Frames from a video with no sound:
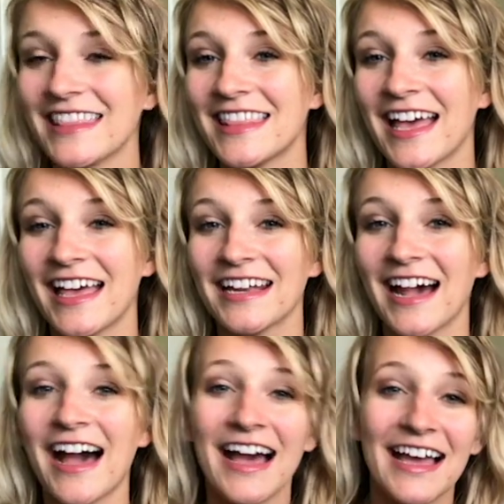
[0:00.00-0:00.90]
that
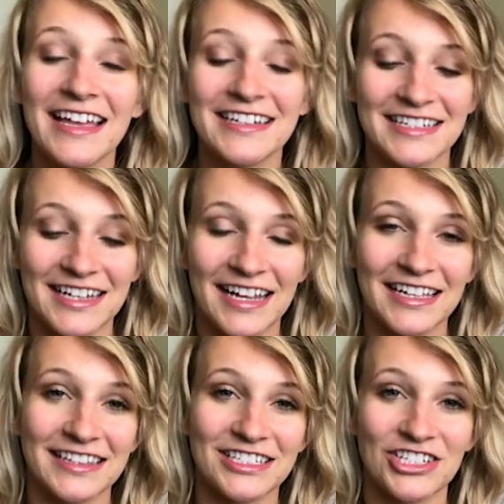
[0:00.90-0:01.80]
I did not
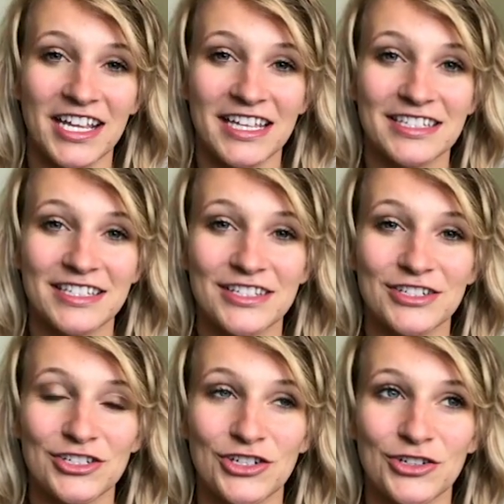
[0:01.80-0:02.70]
get the chance
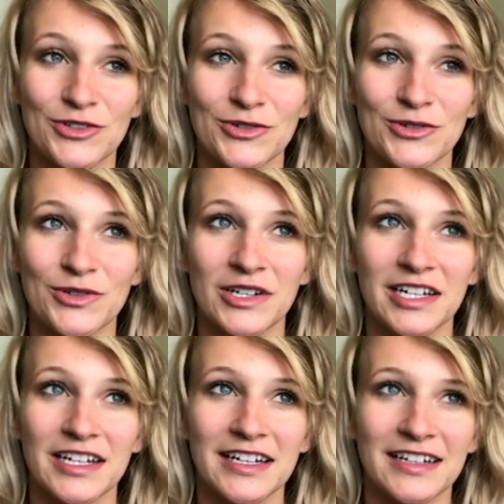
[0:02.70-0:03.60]
to,
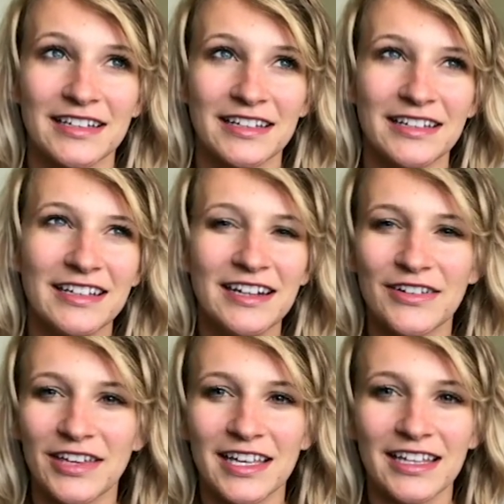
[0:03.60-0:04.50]
you know,
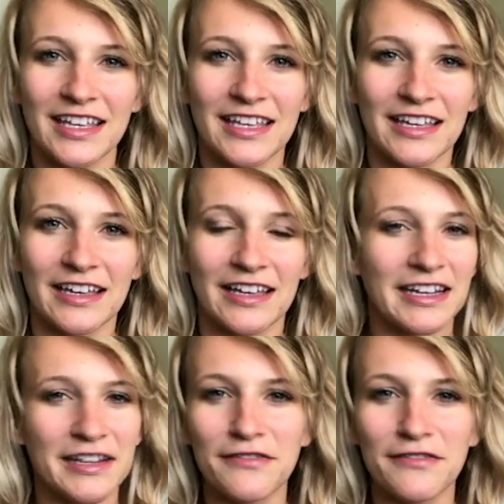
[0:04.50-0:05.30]
get like any